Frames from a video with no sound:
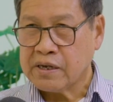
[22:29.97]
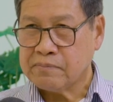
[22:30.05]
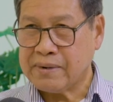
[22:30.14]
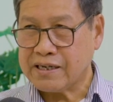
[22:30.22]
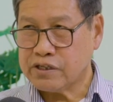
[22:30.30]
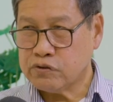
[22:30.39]

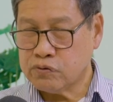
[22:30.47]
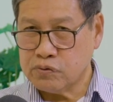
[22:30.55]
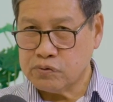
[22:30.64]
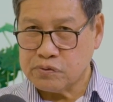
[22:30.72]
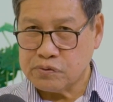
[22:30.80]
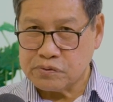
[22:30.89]
But
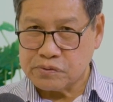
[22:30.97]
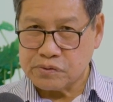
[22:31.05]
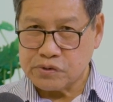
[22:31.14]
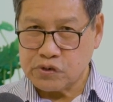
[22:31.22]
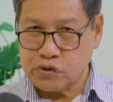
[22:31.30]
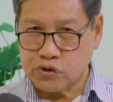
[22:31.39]
you
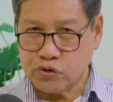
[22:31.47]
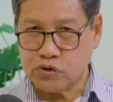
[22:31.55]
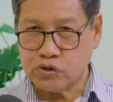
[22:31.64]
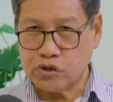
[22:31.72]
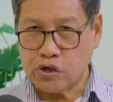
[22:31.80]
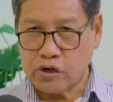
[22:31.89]

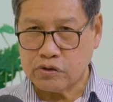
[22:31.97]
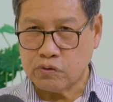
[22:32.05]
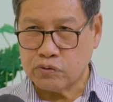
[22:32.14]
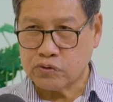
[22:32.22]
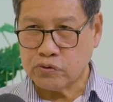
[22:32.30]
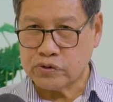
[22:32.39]
should not
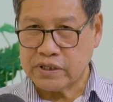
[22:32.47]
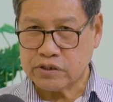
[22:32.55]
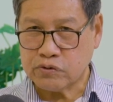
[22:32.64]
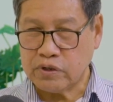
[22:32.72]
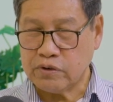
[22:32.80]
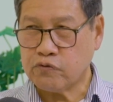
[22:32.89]
also
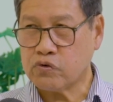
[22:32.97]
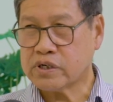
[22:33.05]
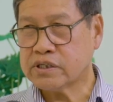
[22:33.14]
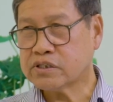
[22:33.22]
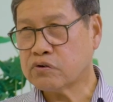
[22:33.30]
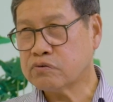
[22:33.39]
just only
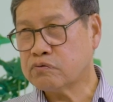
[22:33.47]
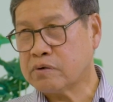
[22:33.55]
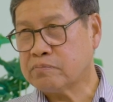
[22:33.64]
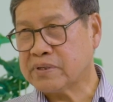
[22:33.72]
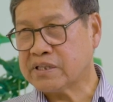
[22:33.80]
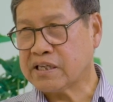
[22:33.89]
focus on
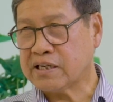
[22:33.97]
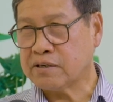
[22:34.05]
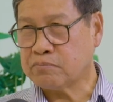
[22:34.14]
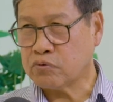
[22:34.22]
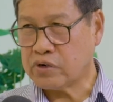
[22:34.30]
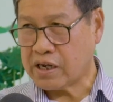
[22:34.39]
one particular
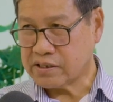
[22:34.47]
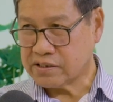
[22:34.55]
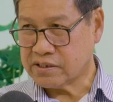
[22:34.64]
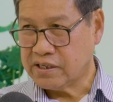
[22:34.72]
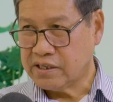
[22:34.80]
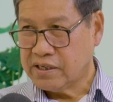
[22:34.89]
products.